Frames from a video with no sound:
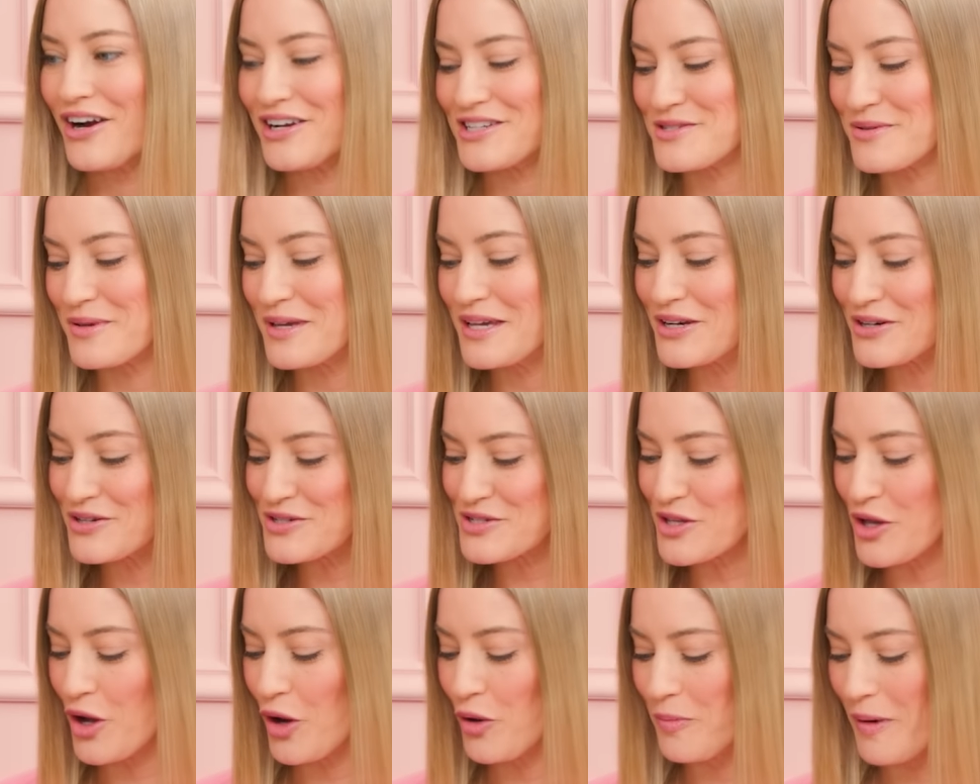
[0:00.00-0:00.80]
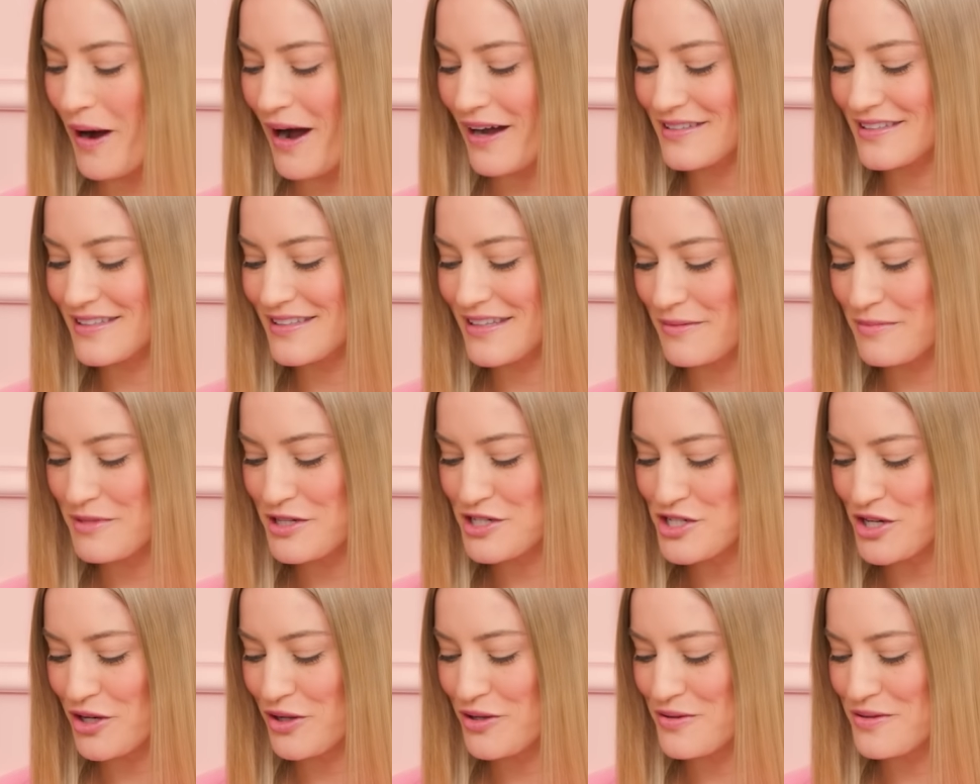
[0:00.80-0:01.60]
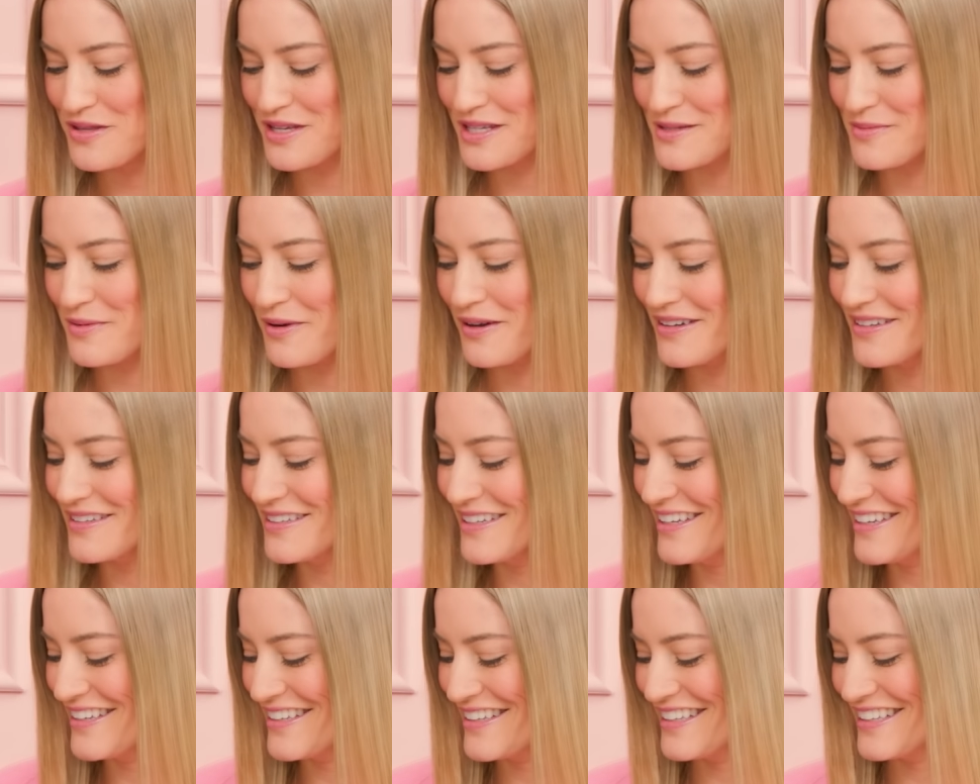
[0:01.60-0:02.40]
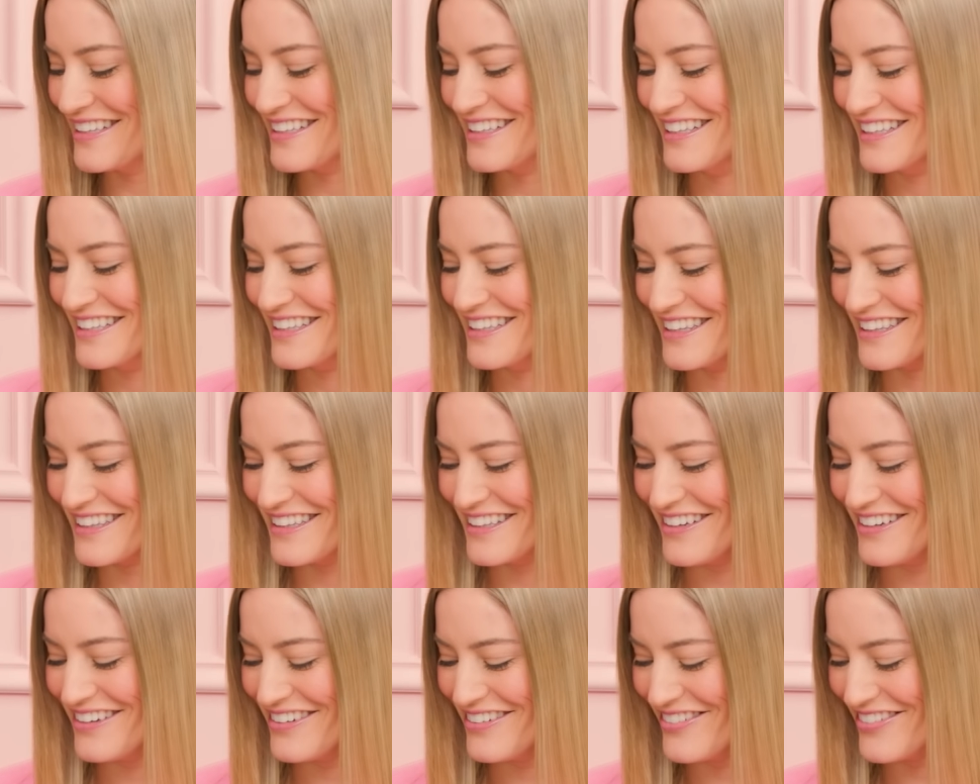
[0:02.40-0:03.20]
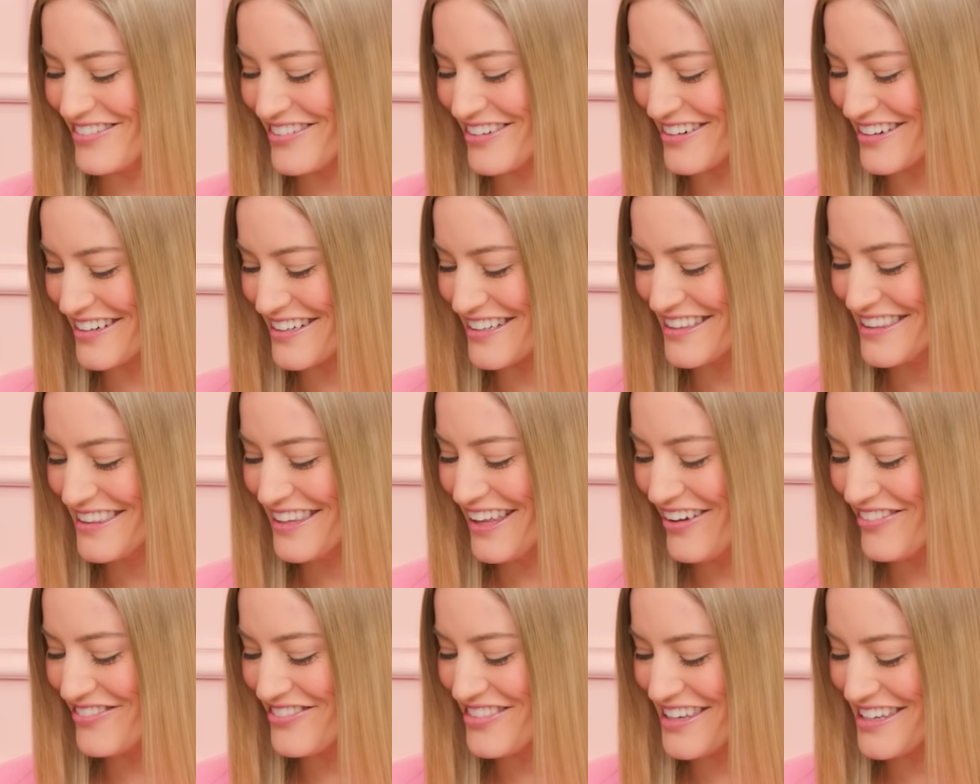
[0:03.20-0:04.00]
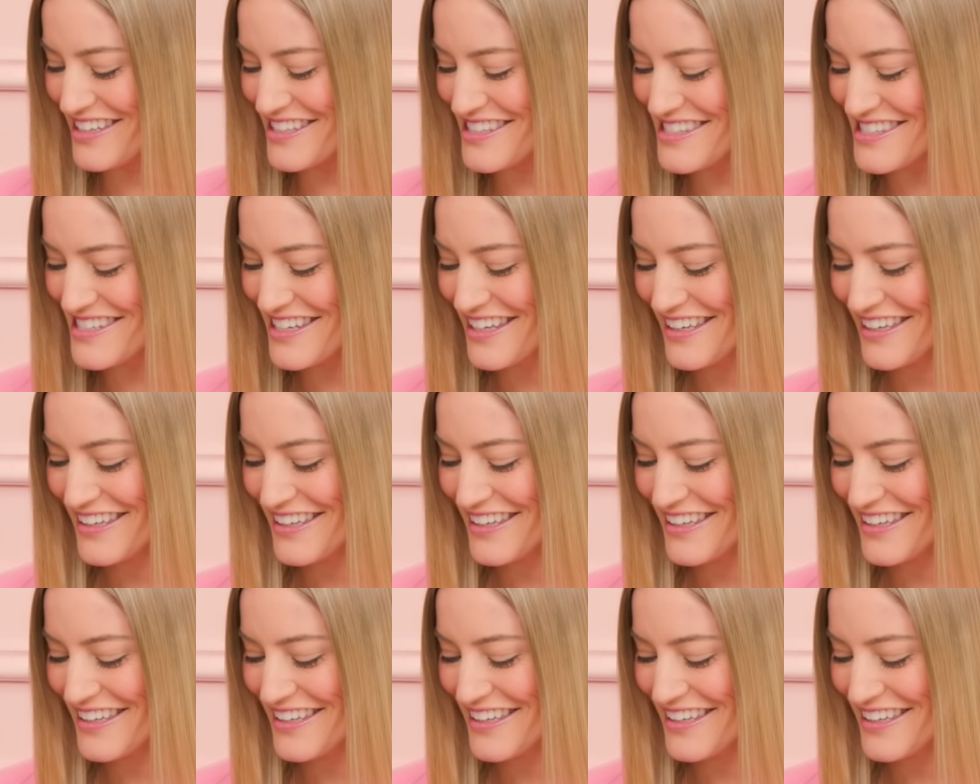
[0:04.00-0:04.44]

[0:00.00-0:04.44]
right, so here's Copilot. Let me show you this one. Oh, you're going to love this.